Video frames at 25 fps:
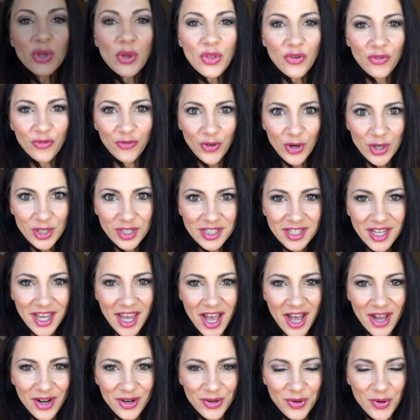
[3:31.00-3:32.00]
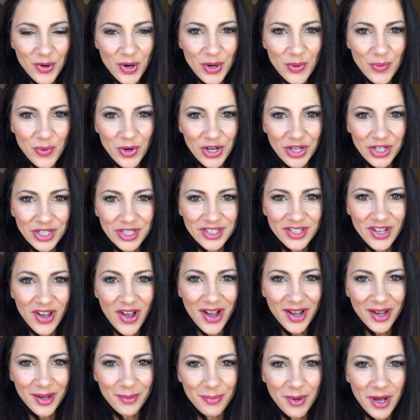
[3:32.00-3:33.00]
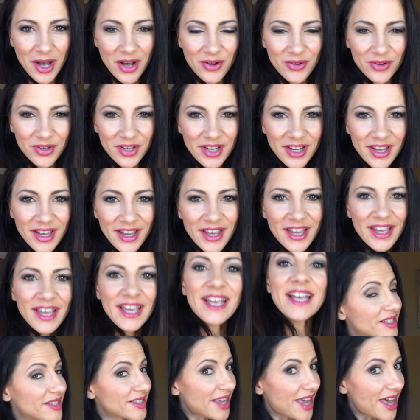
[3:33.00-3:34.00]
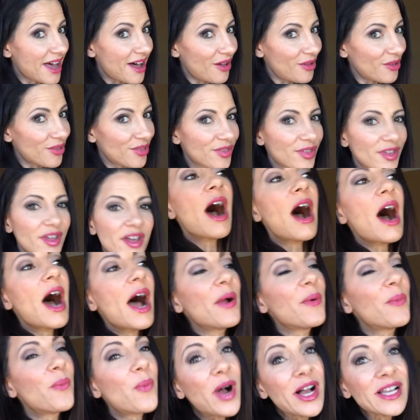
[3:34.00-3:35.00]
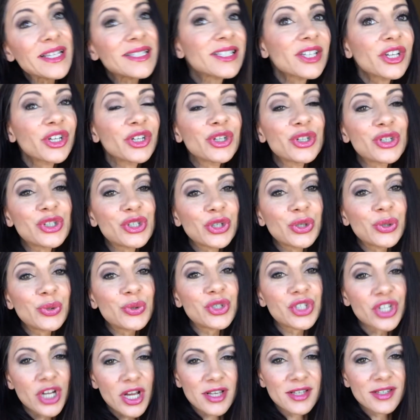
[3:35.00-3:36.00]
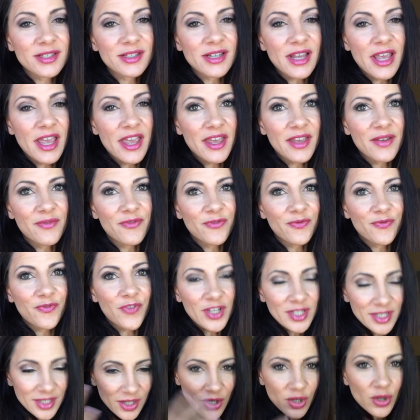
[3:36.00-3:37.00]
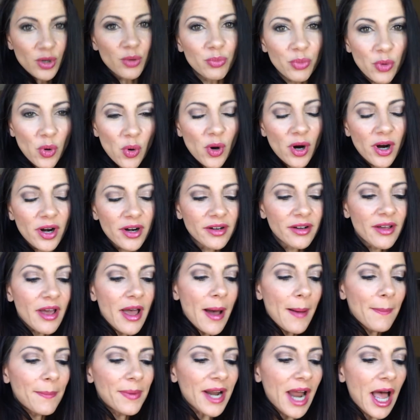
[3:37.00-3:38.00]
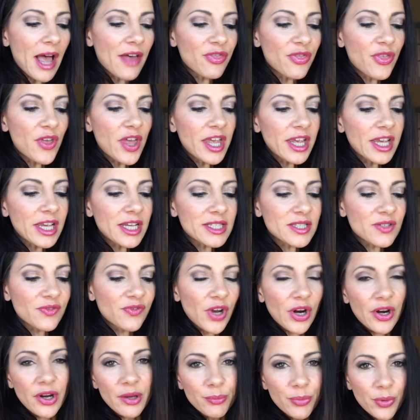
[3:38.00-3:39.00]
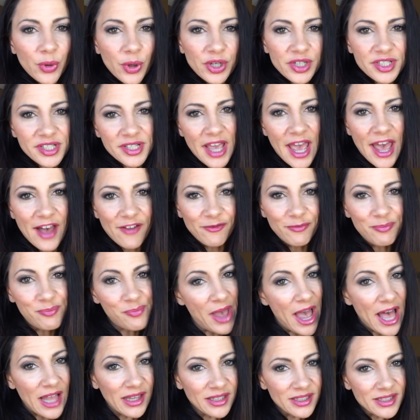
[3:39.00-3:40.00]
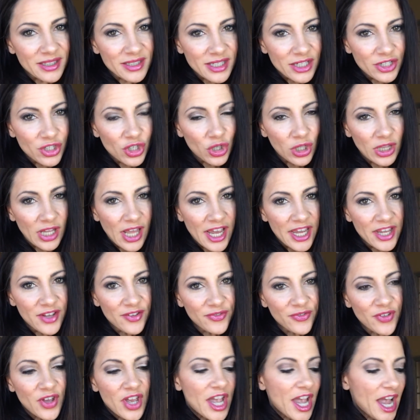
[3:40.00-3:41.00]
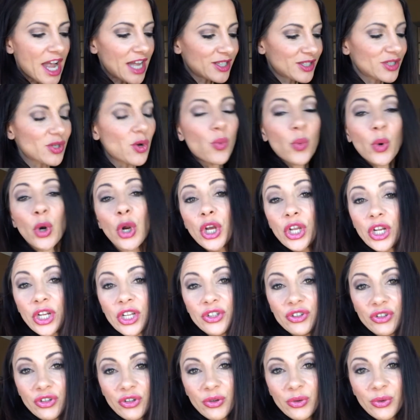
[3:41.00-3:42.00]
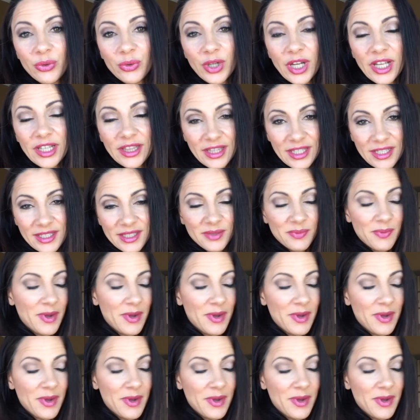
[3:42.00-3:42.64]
the first category we're going to talk about is health. I was going to do just a physical board, but I think it's very important to have balance in your life, and so we're going to do it this